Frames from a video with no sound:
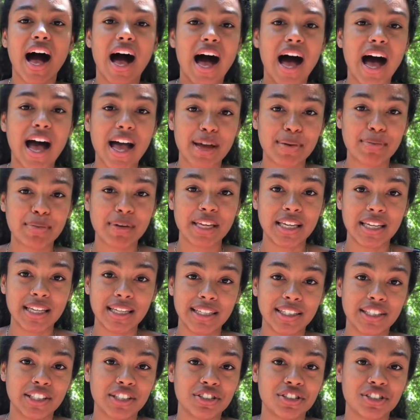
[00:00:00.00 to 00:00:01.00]
I'm
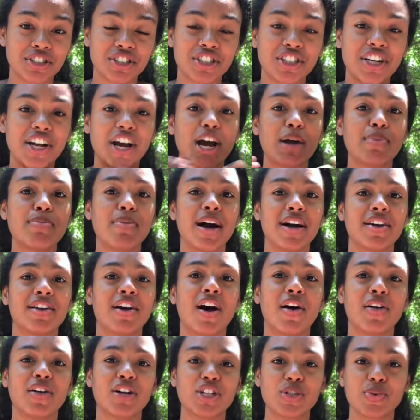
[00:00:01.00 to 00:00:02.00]
here to share my
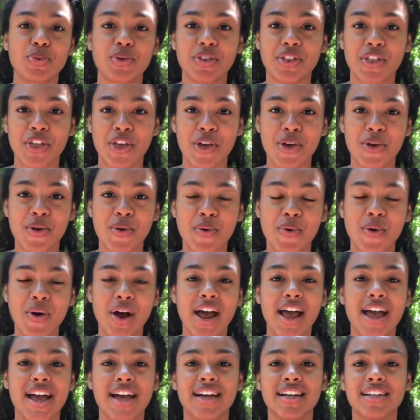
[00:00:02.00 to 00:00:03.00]
knowledge with you
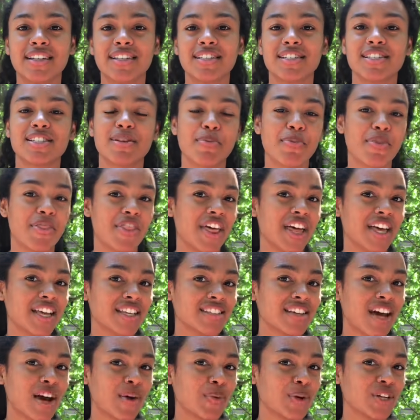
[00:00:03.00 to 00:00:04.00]
and some
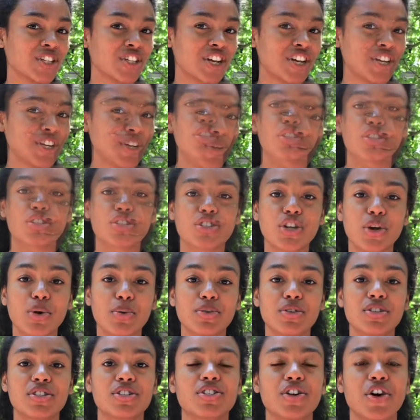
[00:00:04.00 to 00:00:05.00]
things I wish I knew. So
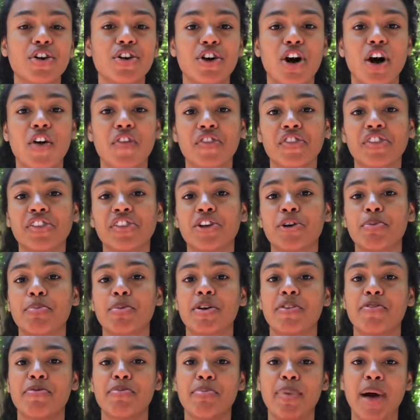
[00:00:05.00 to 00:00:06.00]
to start off with a little
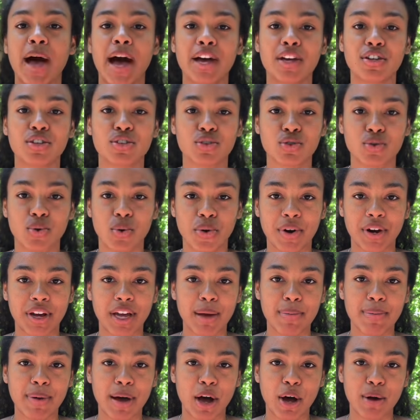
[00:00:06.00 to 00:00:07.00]
bit of
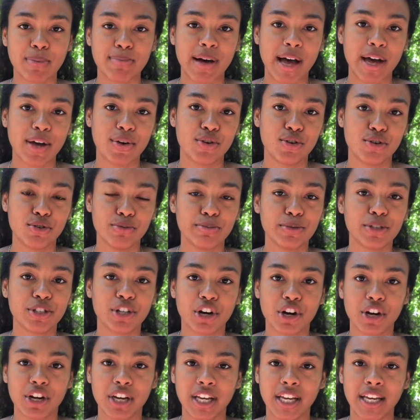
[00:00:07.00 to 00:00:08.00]
backstory about my hoop
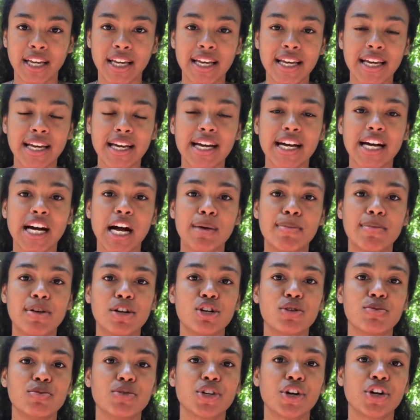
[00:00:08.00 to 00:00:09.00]
journey. My
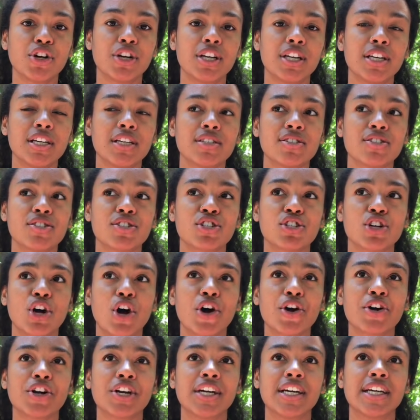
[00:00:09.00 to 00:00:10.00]
hoop journey
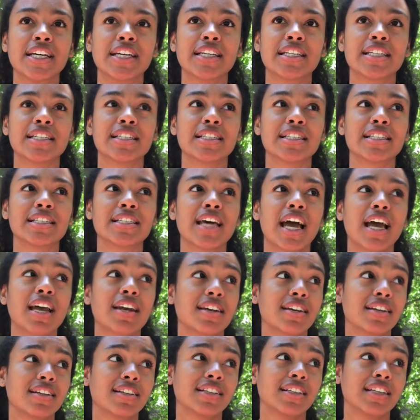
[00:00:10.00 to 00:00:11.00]
started
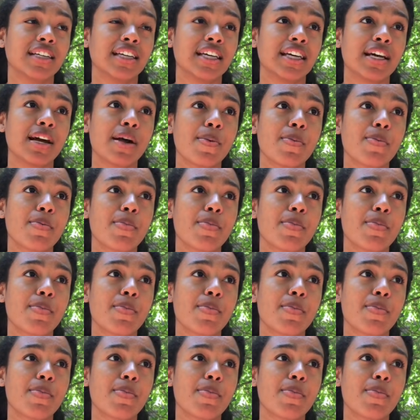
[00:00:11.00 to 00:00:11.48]
technically